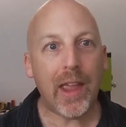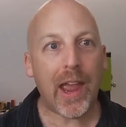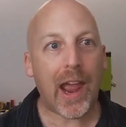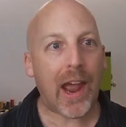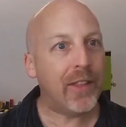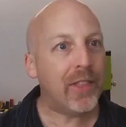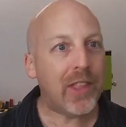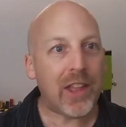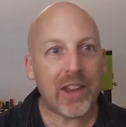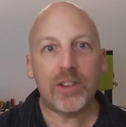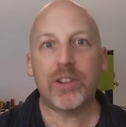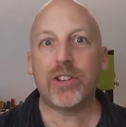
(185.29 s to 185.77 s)

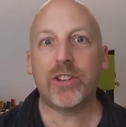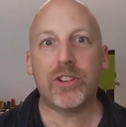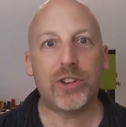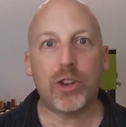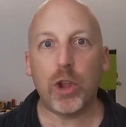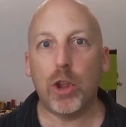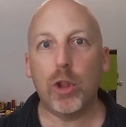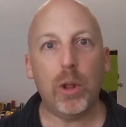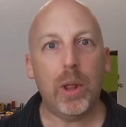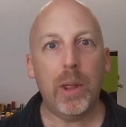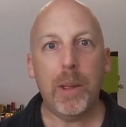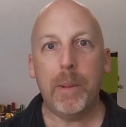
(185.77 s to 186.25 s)
and then
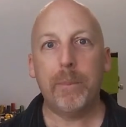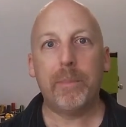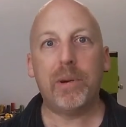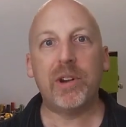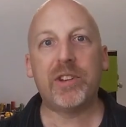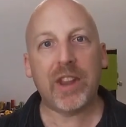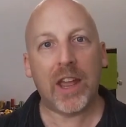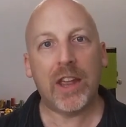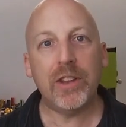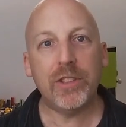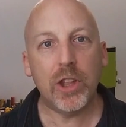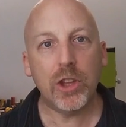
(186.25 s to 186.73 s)
still
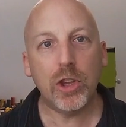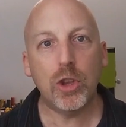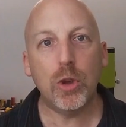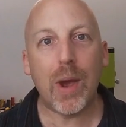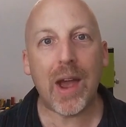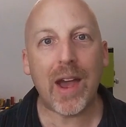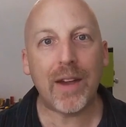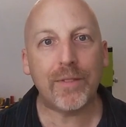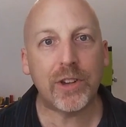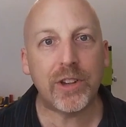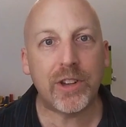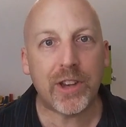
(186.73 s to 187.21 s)
pretend that you
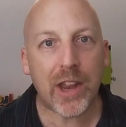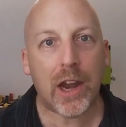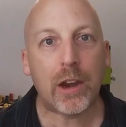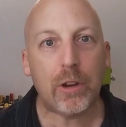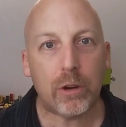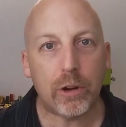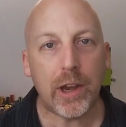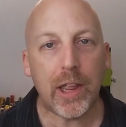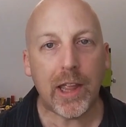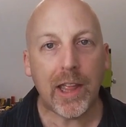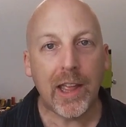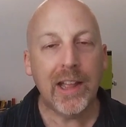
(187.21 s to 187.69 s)
have
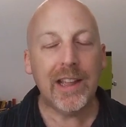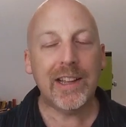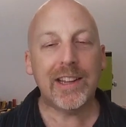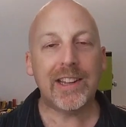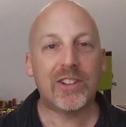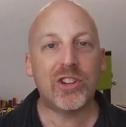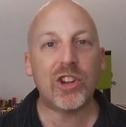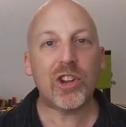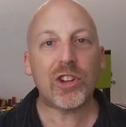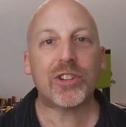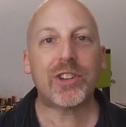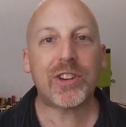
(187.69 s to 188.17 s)
integrity.
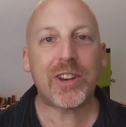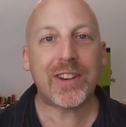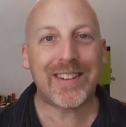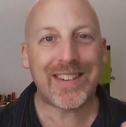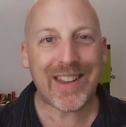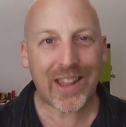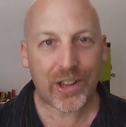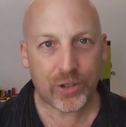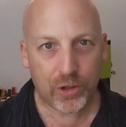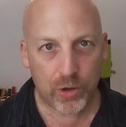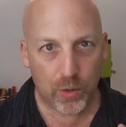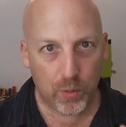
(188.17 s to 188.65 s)
It just
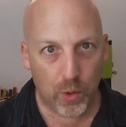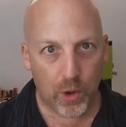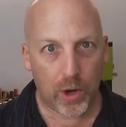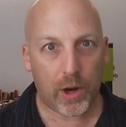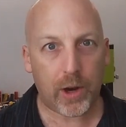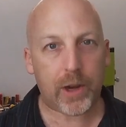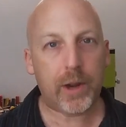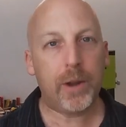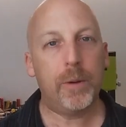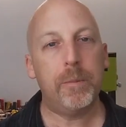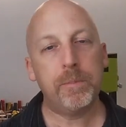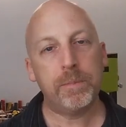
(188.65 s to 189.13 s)
doesn't
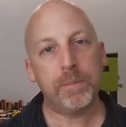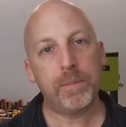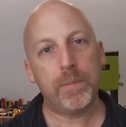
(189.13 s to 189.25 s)
work.